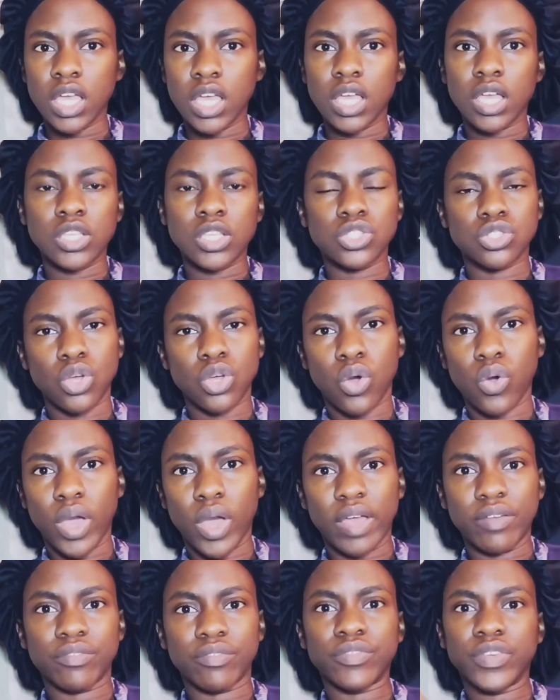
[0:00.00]
sew
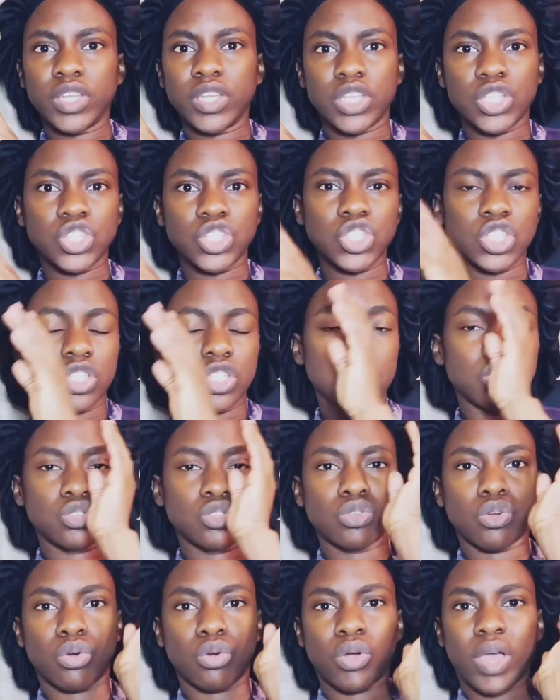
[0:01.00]
and finish, and you
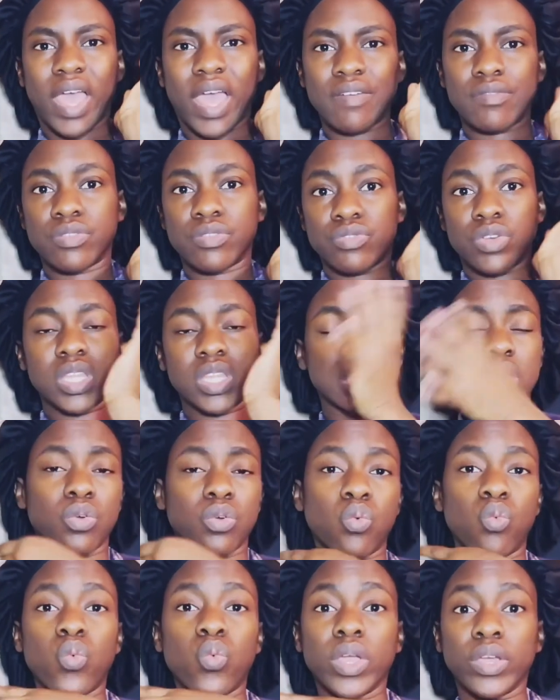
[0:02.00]
know, have it ready
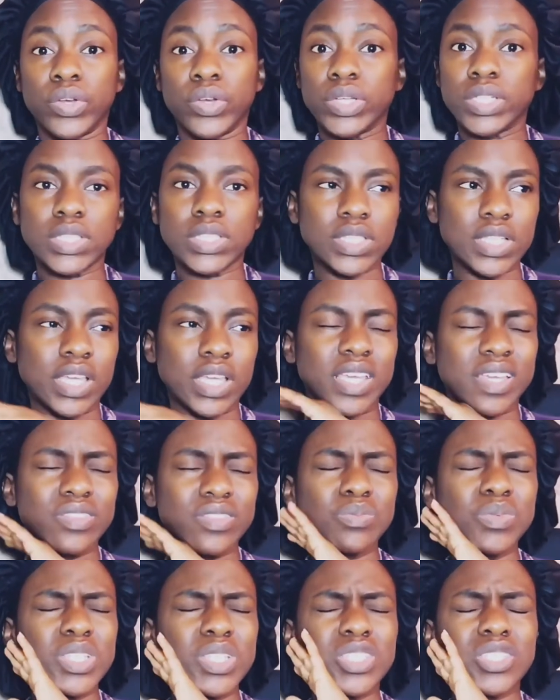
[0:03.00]
and wear it. It
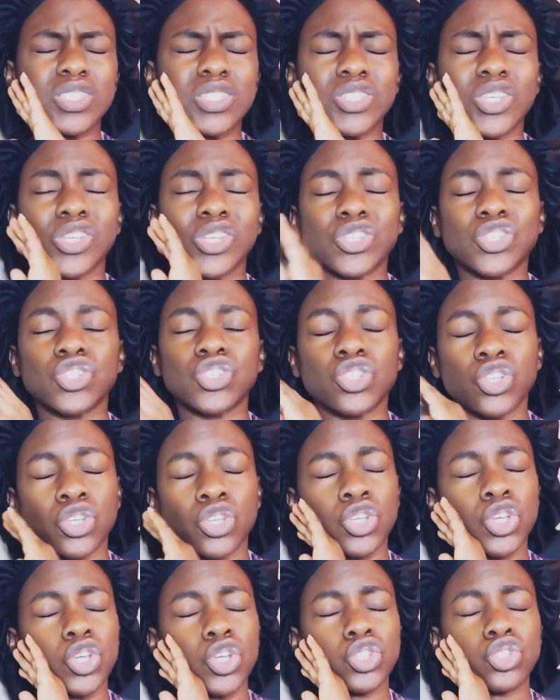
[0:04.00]
gives me such
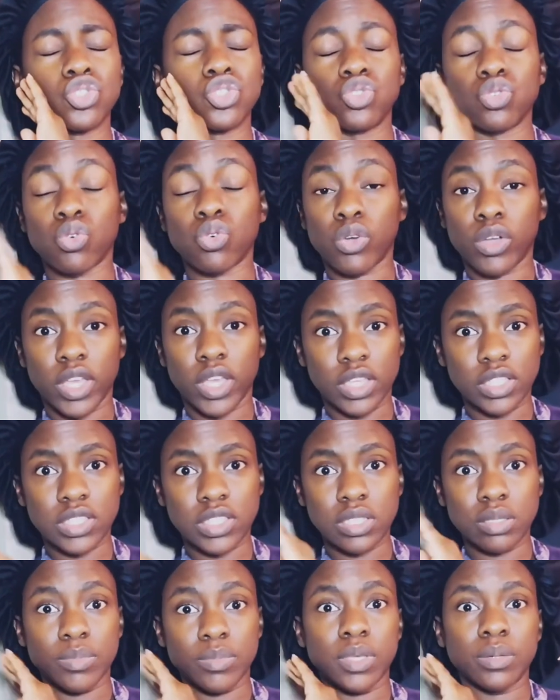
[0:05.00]
joy
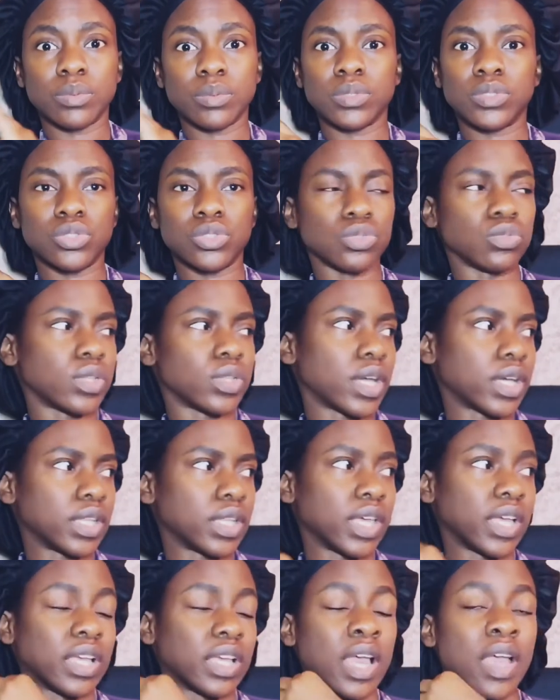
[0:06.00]
to be able to do that.
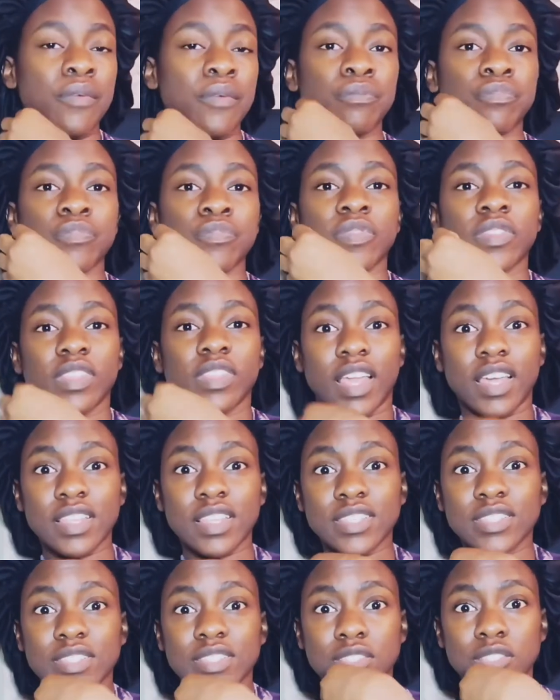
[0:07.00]
Like, that
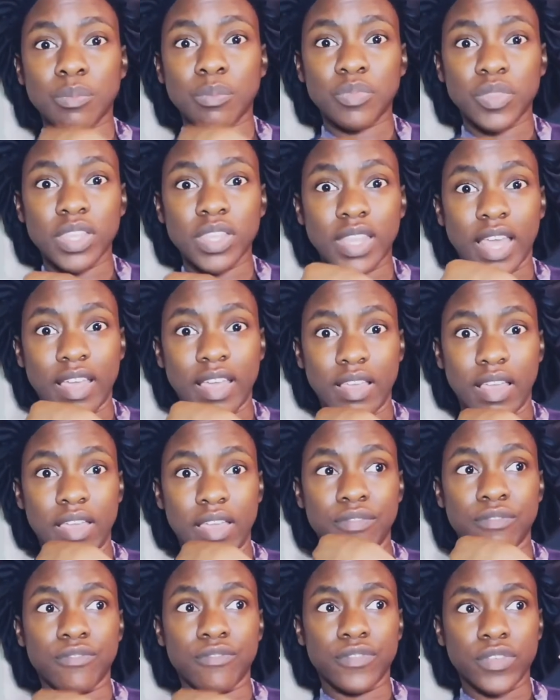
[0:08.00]
is something that I
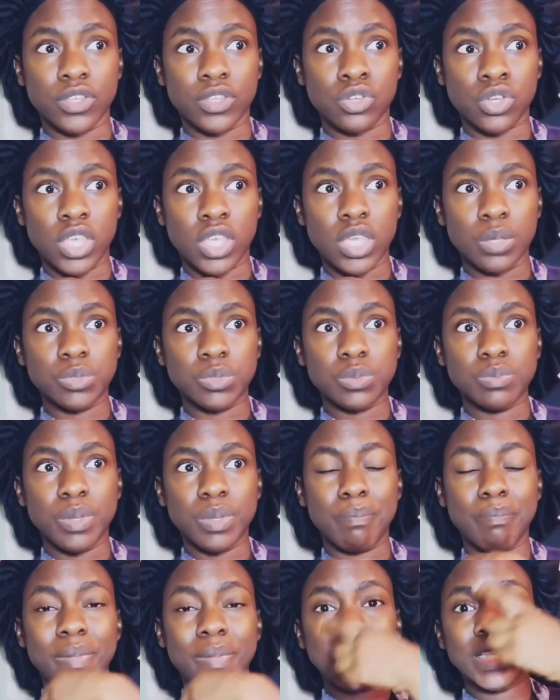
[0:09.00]
feel keeps me
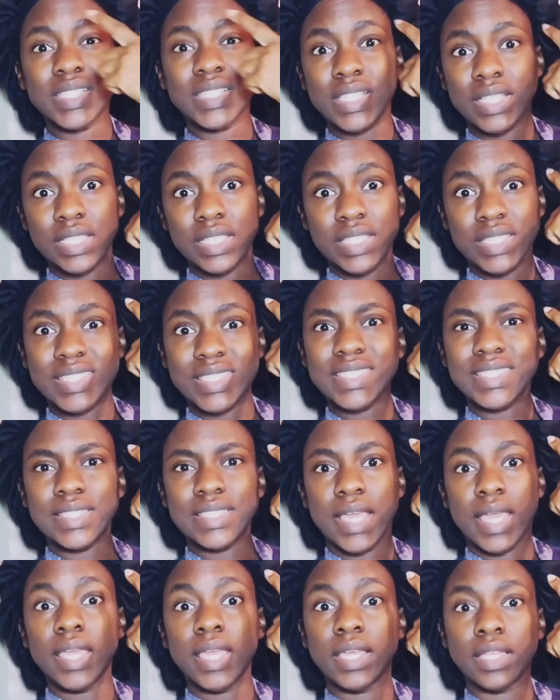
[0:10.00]
mentally
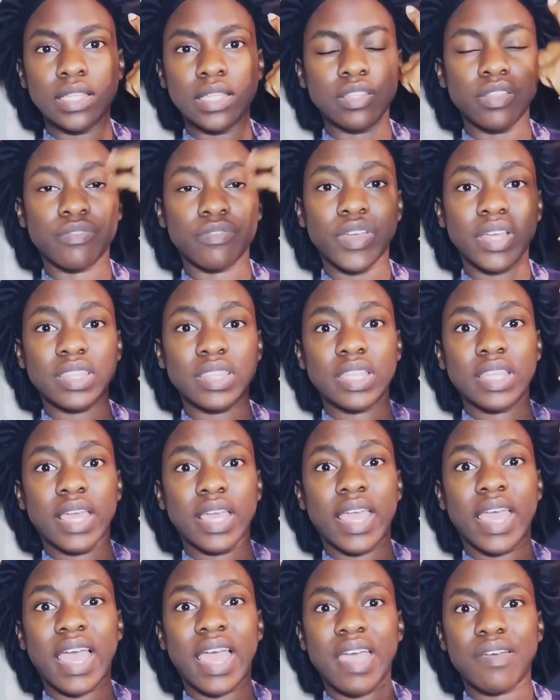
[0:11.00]
sane. The fact that I
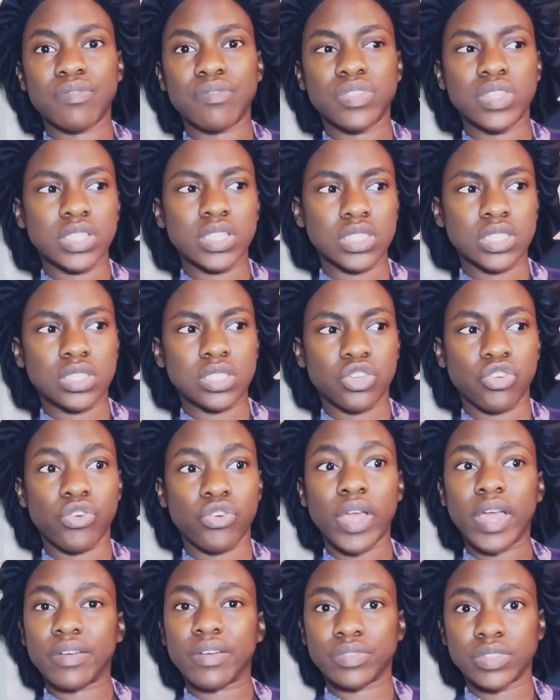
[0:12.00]
have this
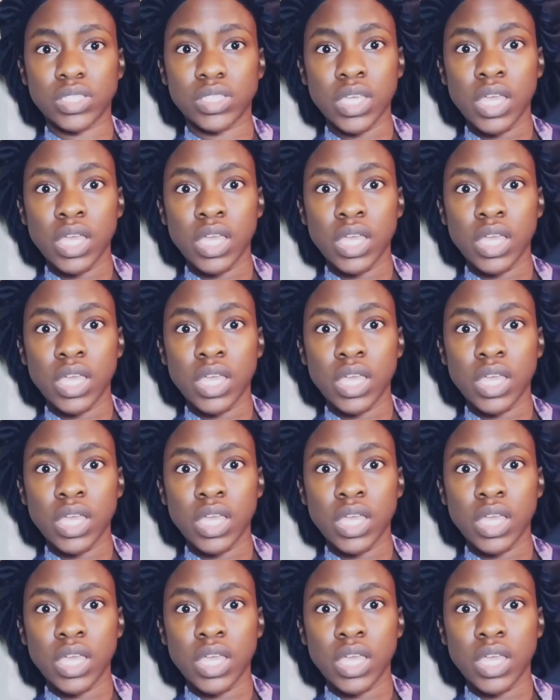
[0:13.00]
craft,